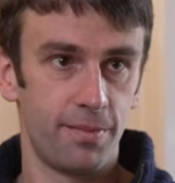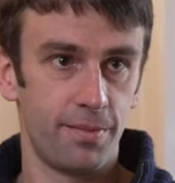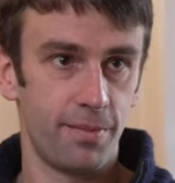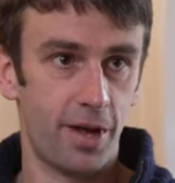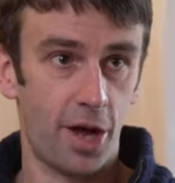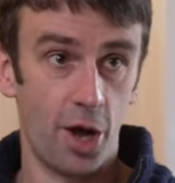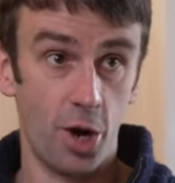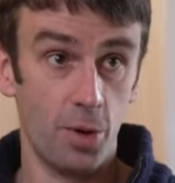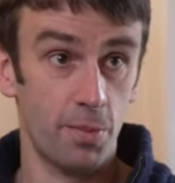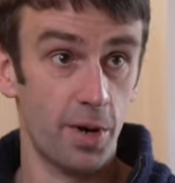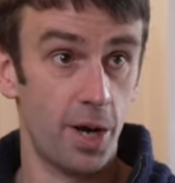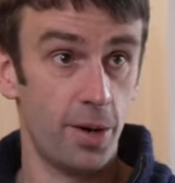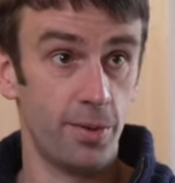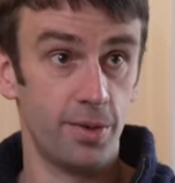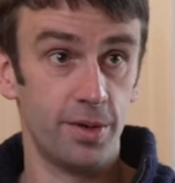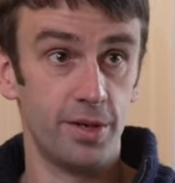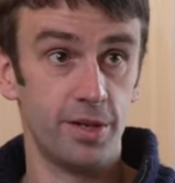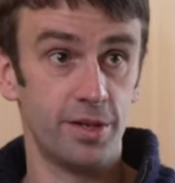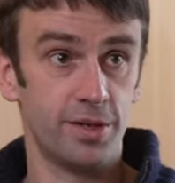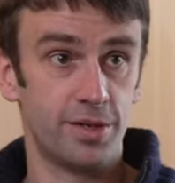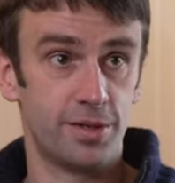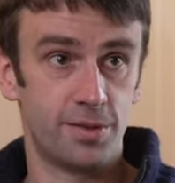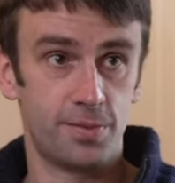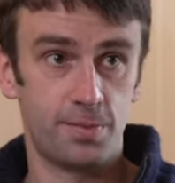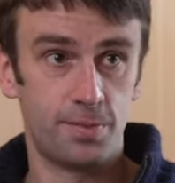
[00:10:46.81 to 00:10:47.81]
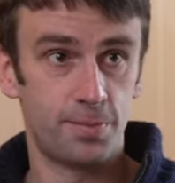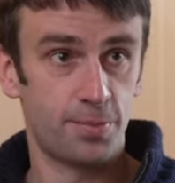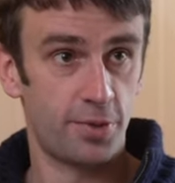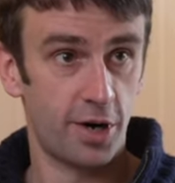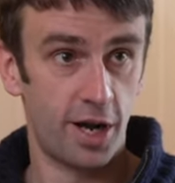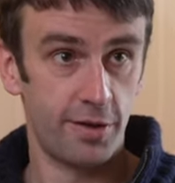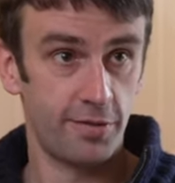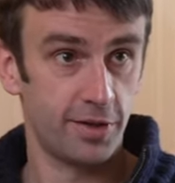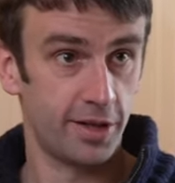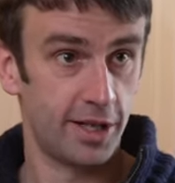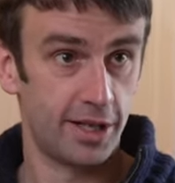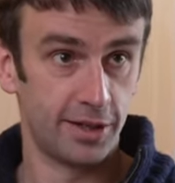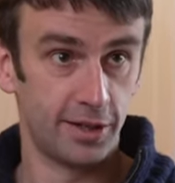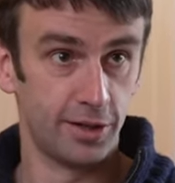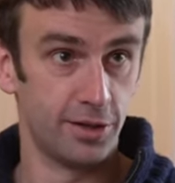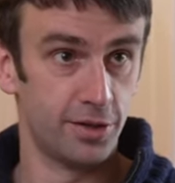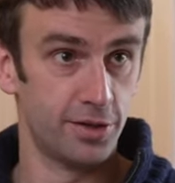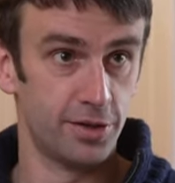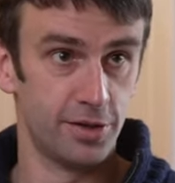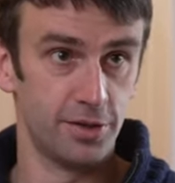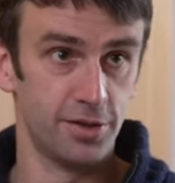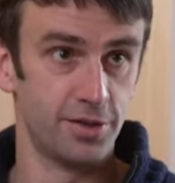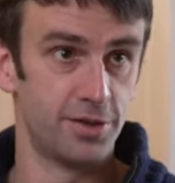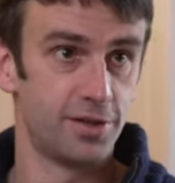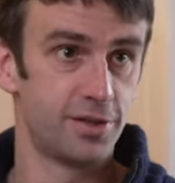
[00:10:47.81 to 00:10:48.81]
homeowners, private
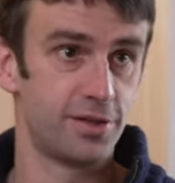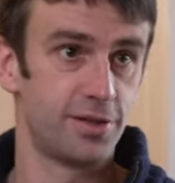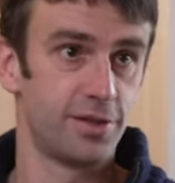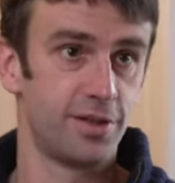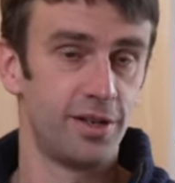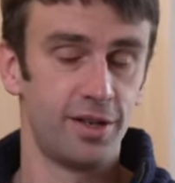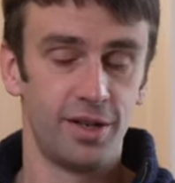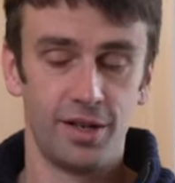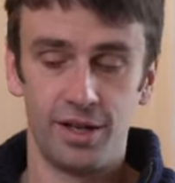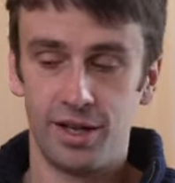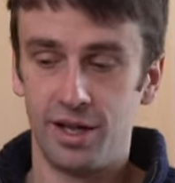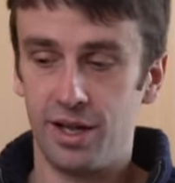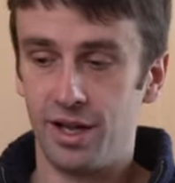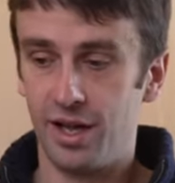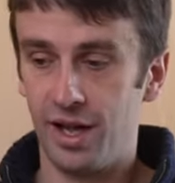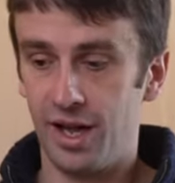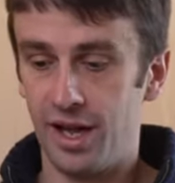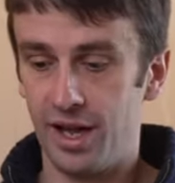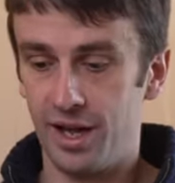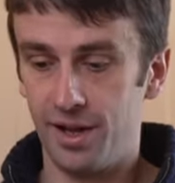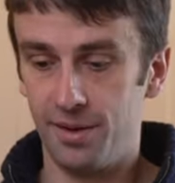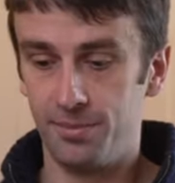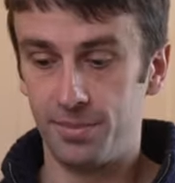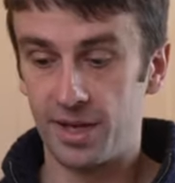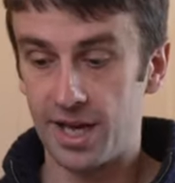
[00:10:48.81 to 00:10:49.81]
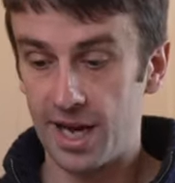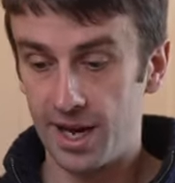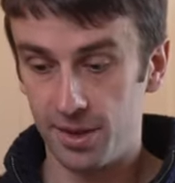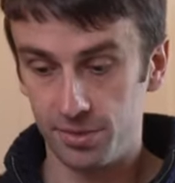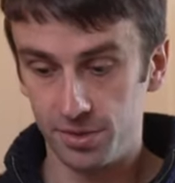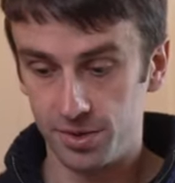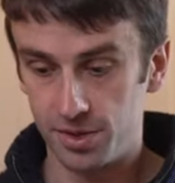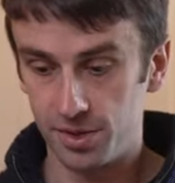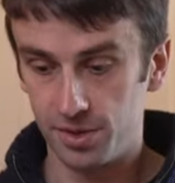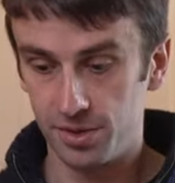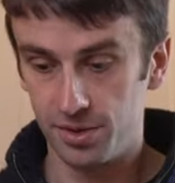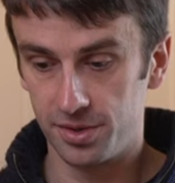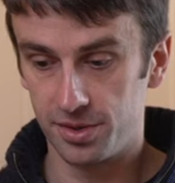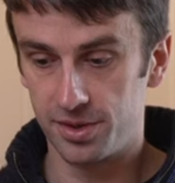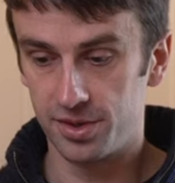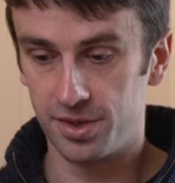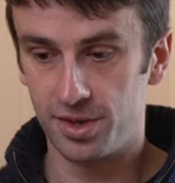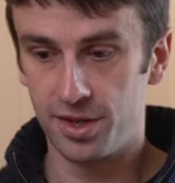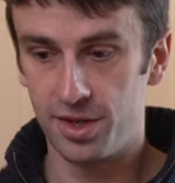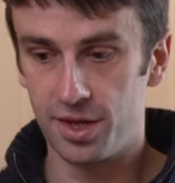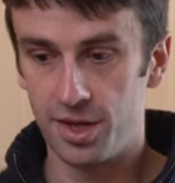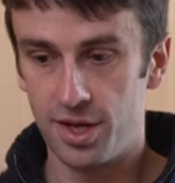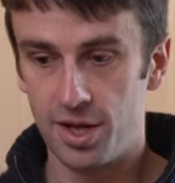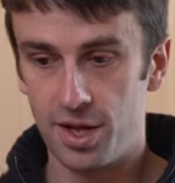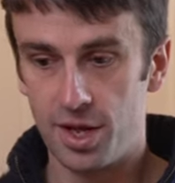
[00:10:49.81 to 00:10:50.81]
landlords, councils,
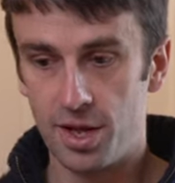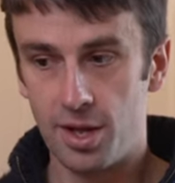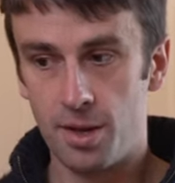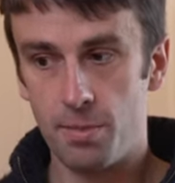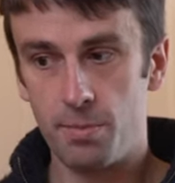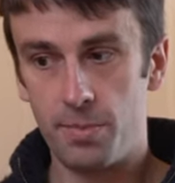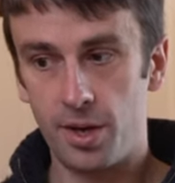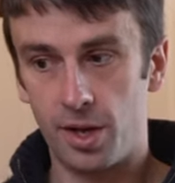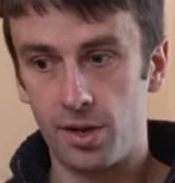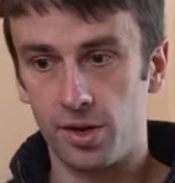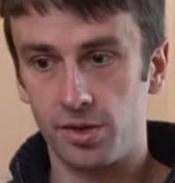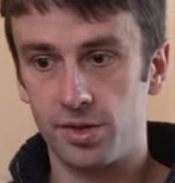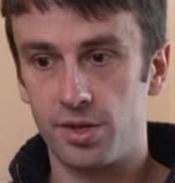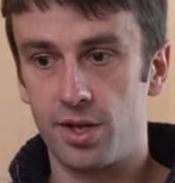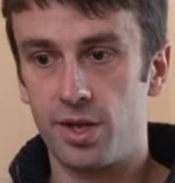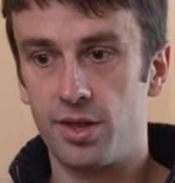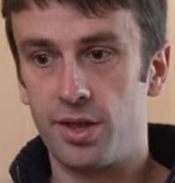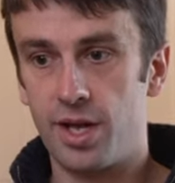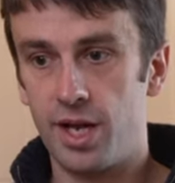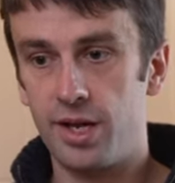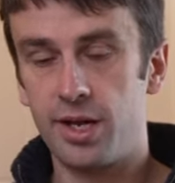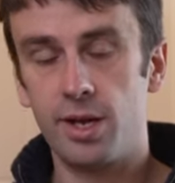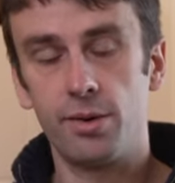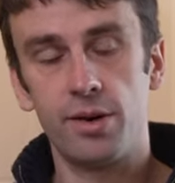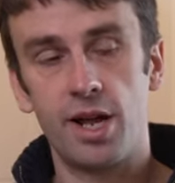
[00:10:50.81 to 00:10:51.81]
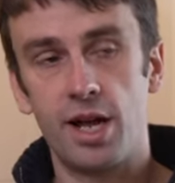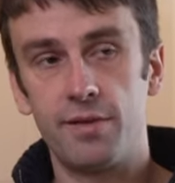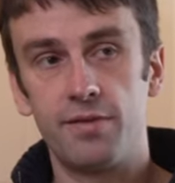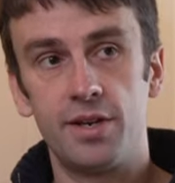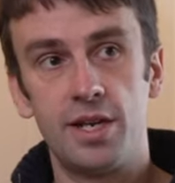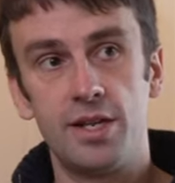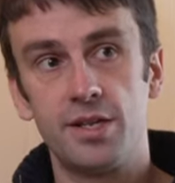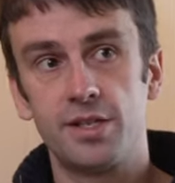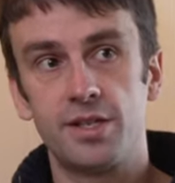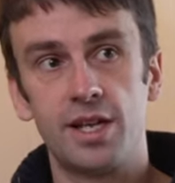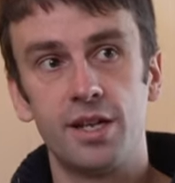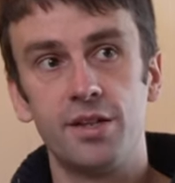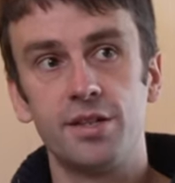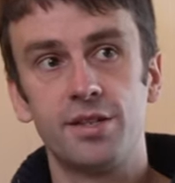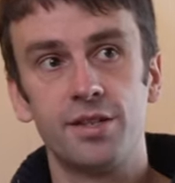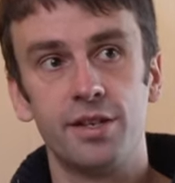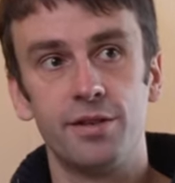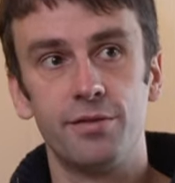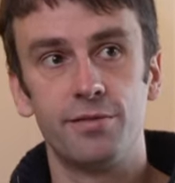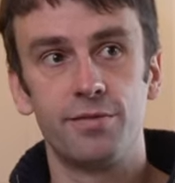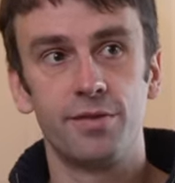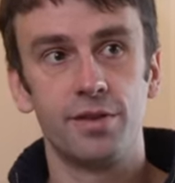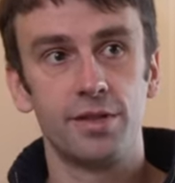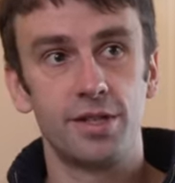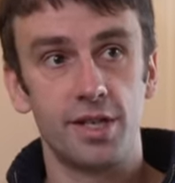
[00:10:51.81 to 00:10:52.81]
because they don't have an
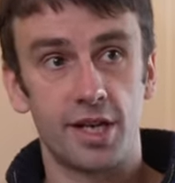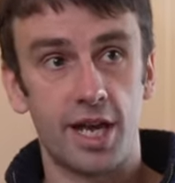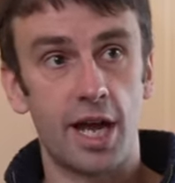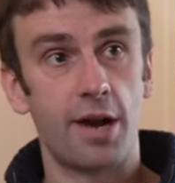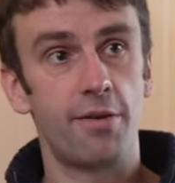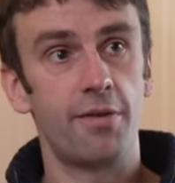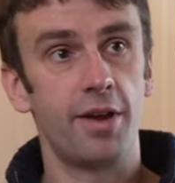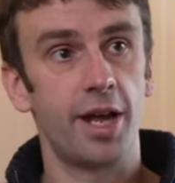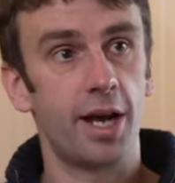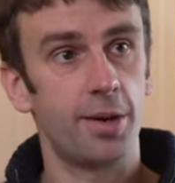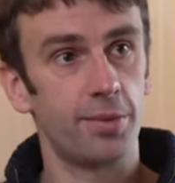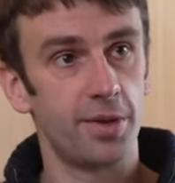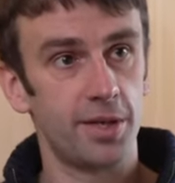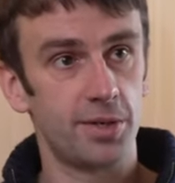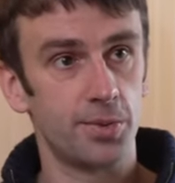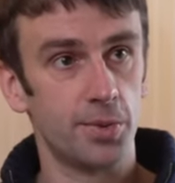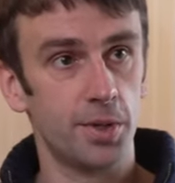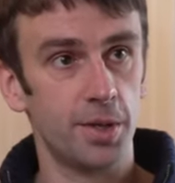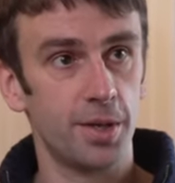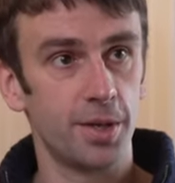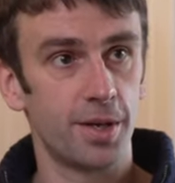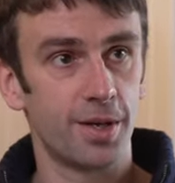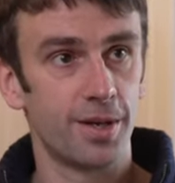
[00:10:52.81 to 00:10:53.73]
incentive to carry out this work.